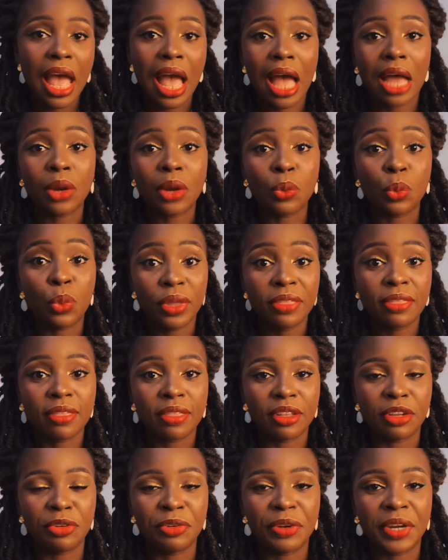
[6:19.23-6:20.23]
and with
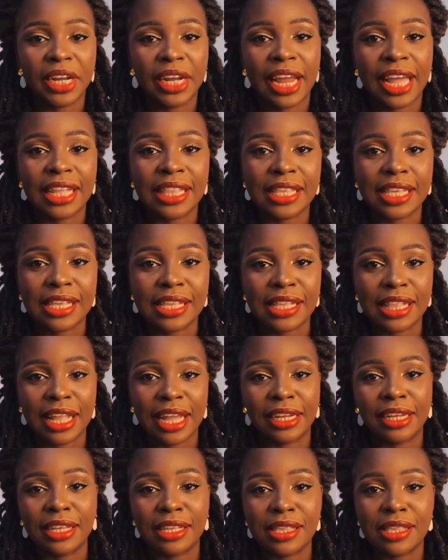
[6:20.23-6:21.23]
the ring light, it's
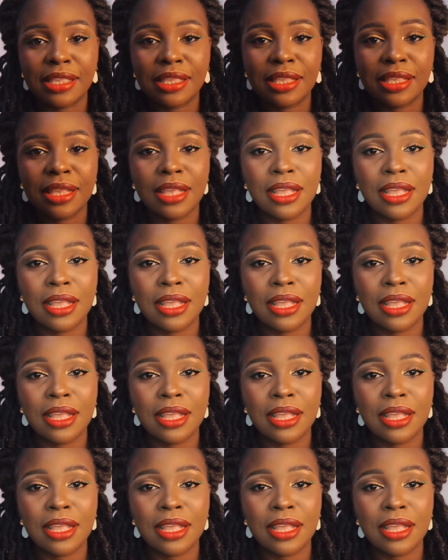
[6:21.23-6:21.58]
like this.